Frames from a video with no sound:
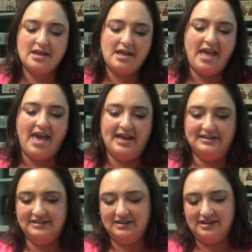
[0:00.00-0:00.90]
And
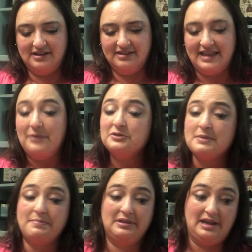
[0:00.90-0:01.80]
that was my
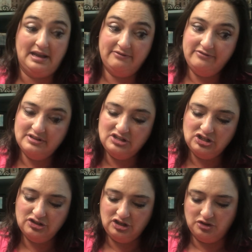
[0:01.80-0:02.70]
plan for this
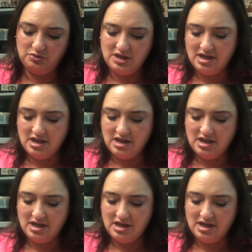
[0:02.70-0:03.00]
year too.